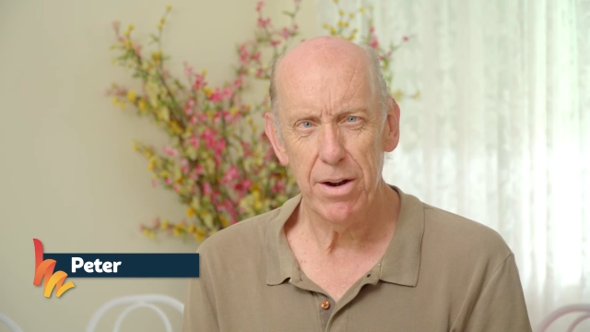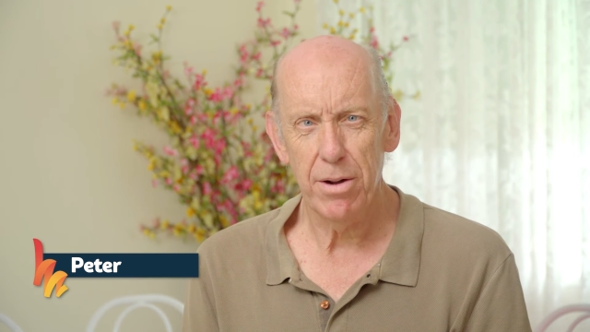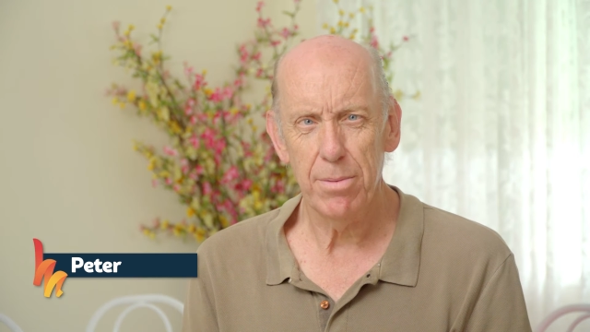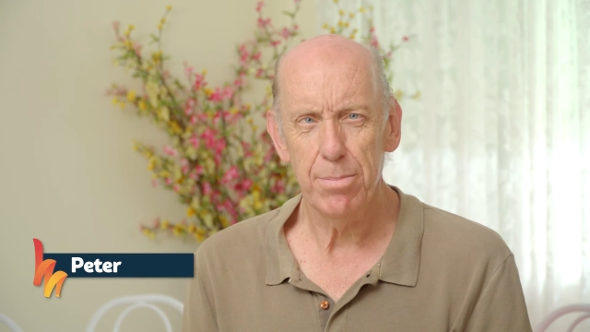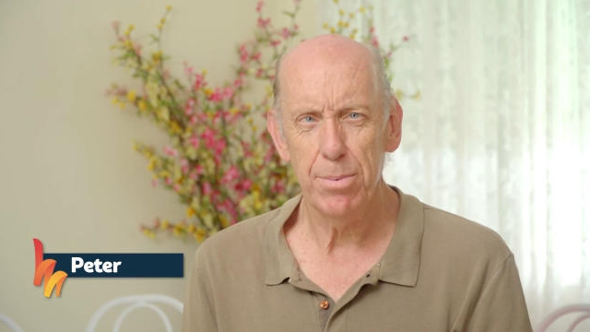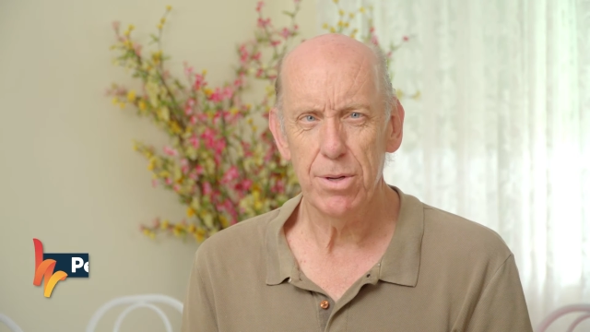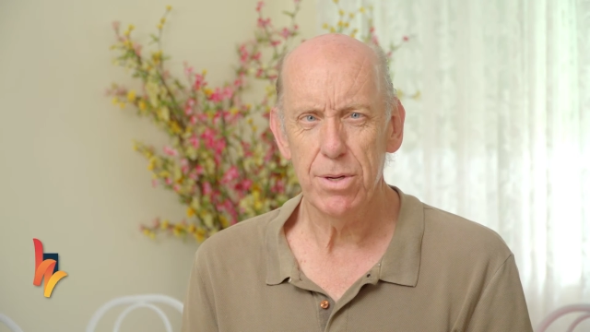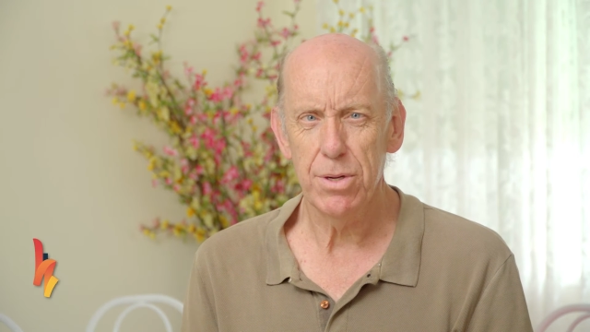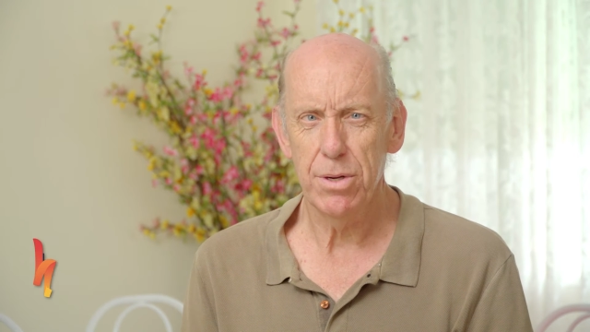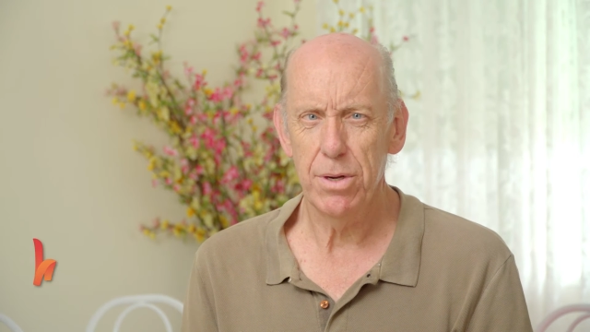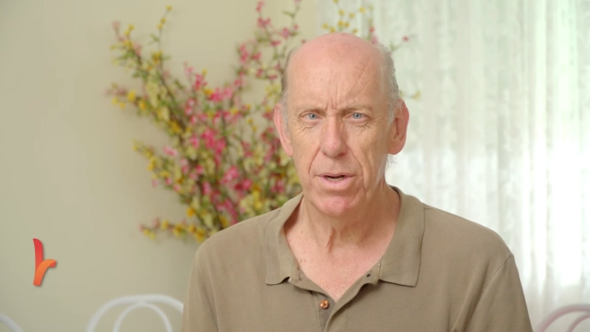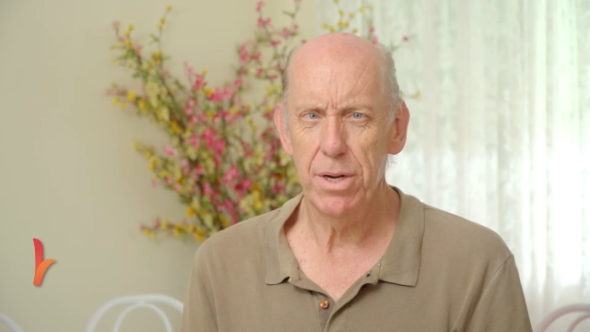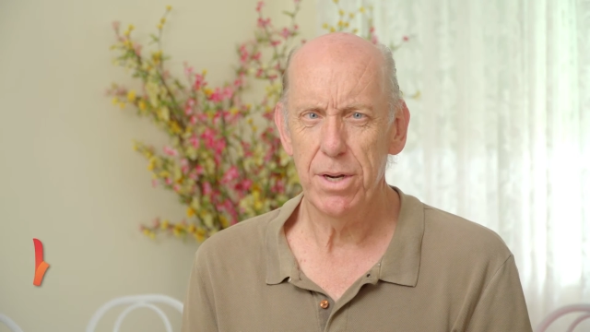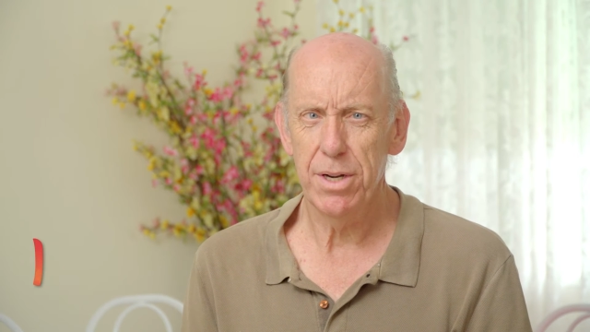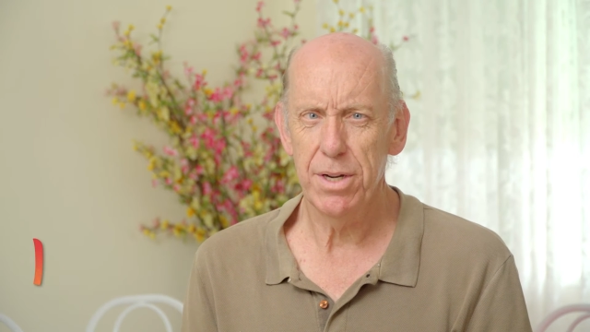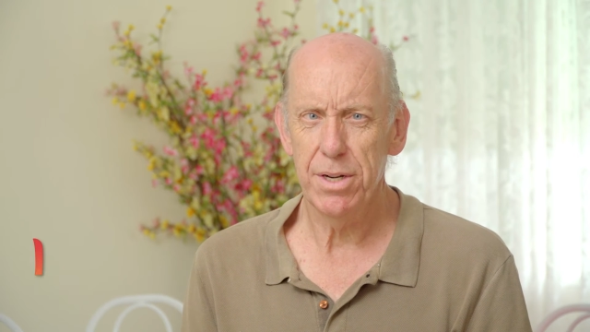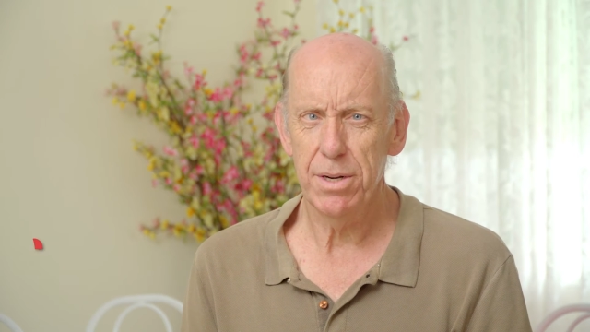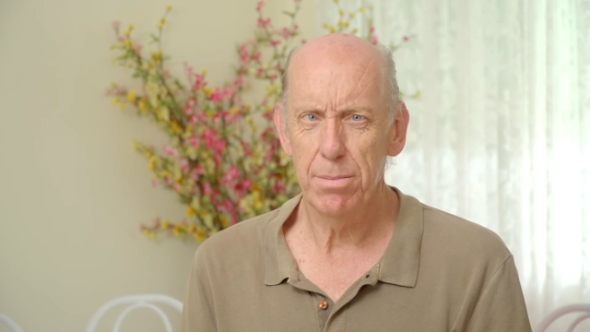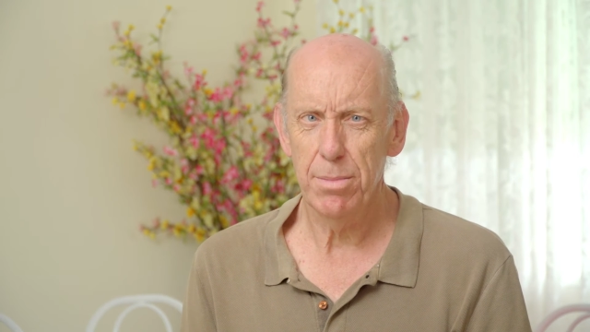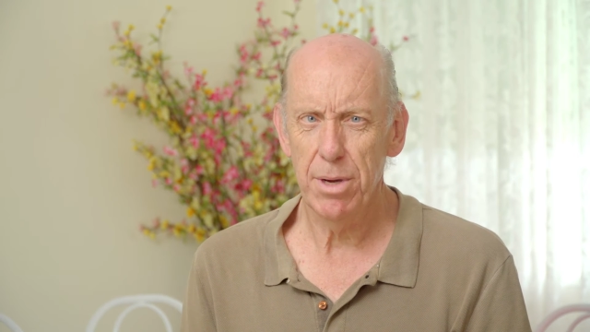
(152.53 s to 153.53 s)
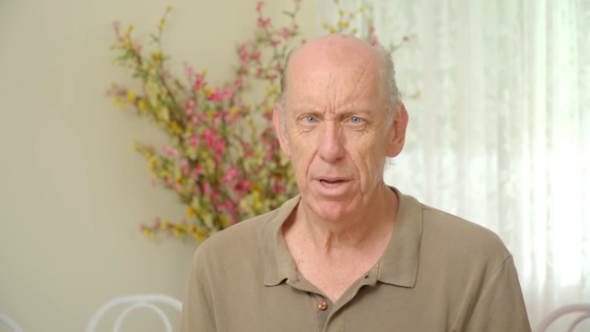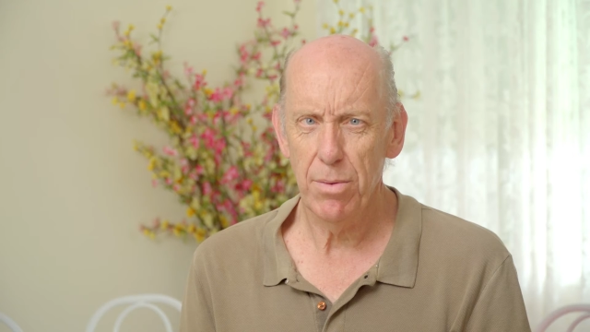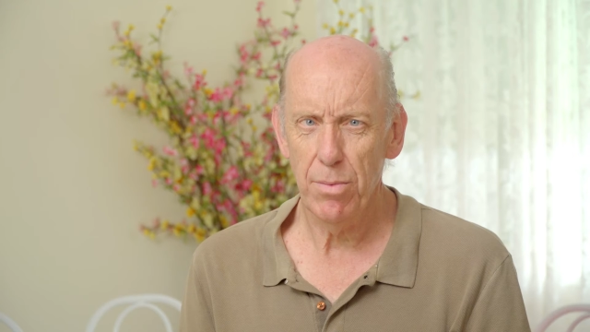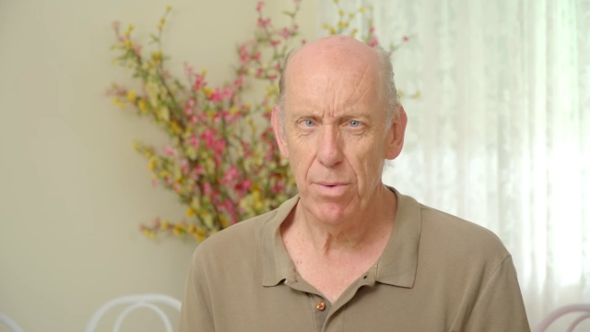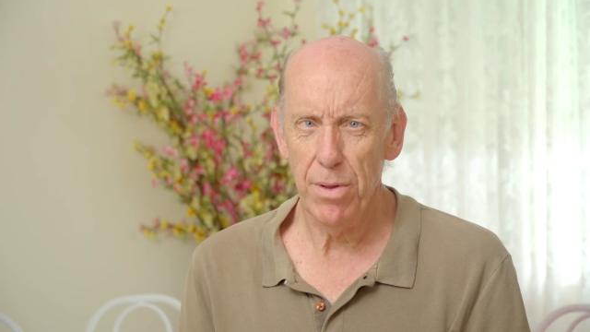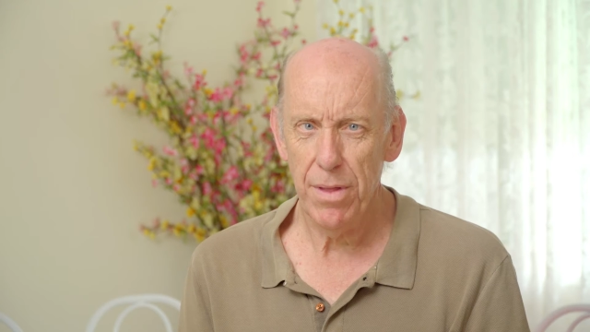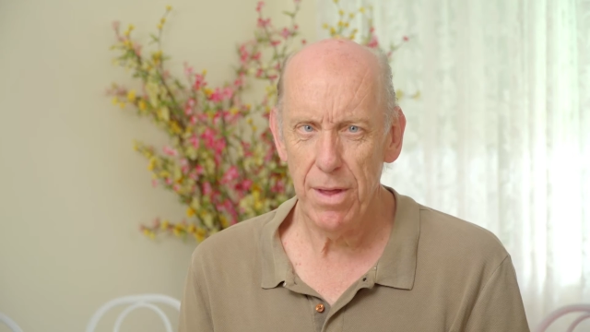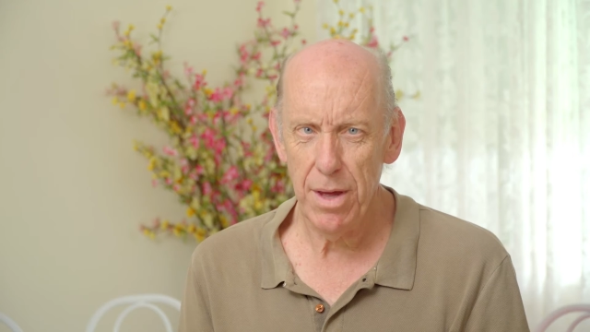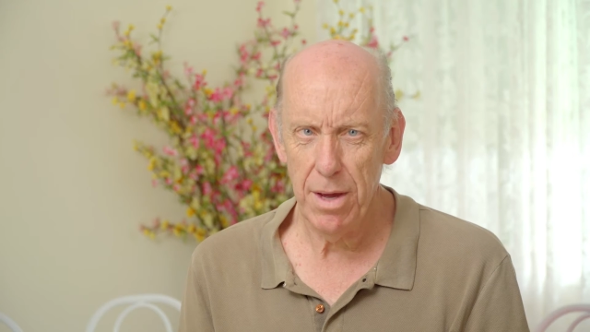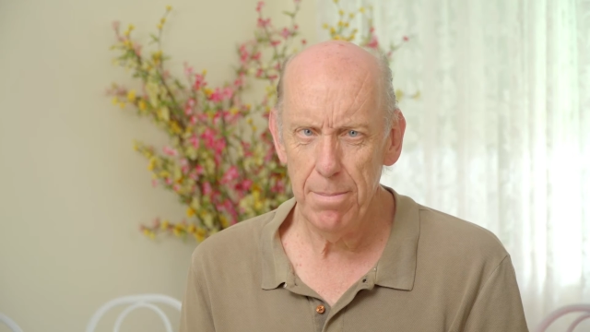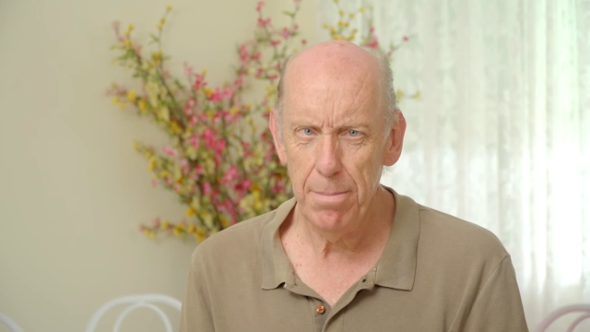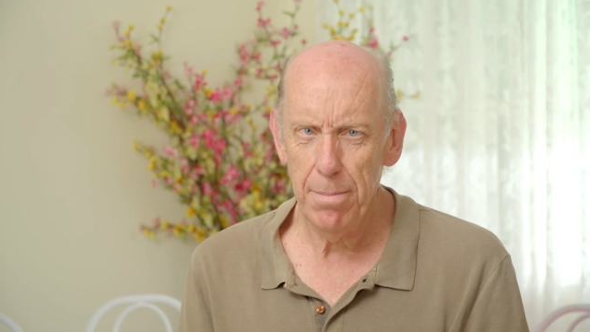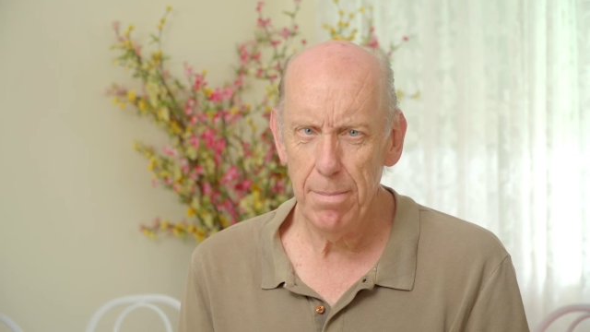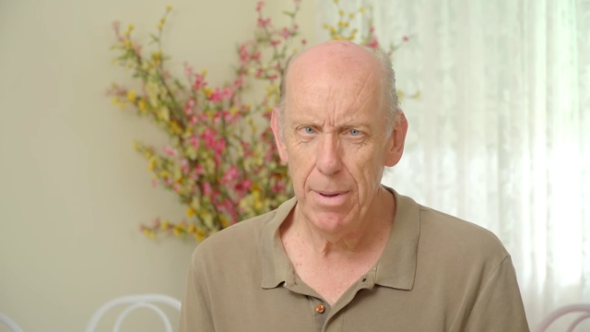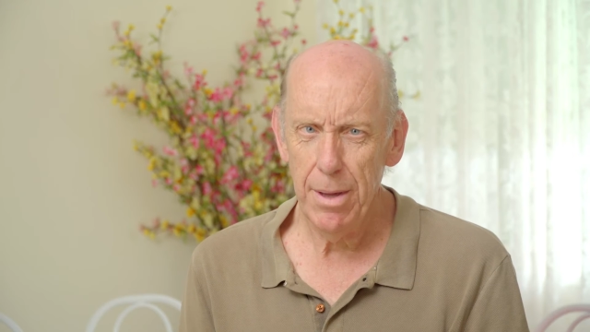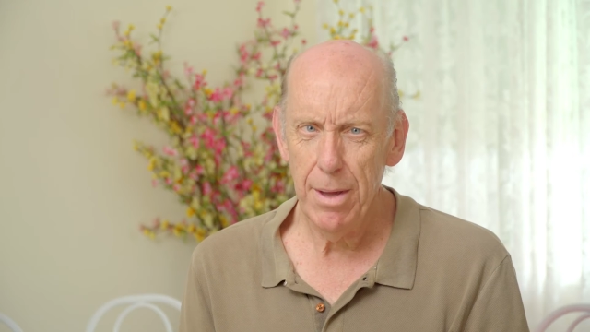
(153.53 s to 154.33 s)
that opportunity to meet with them,